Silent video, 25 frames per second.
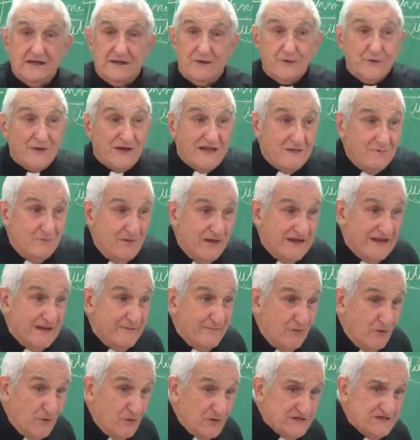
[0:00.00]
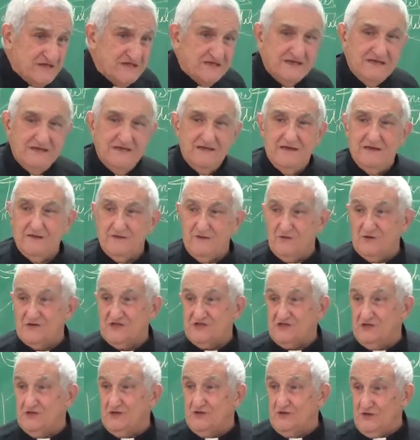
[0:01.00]
read many books. Those
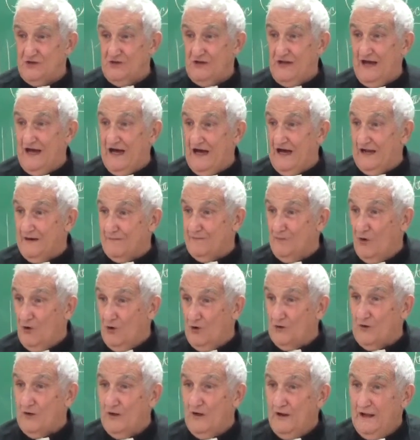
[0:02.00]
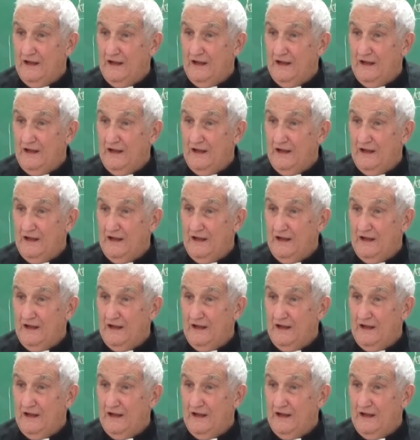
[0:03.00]
children are more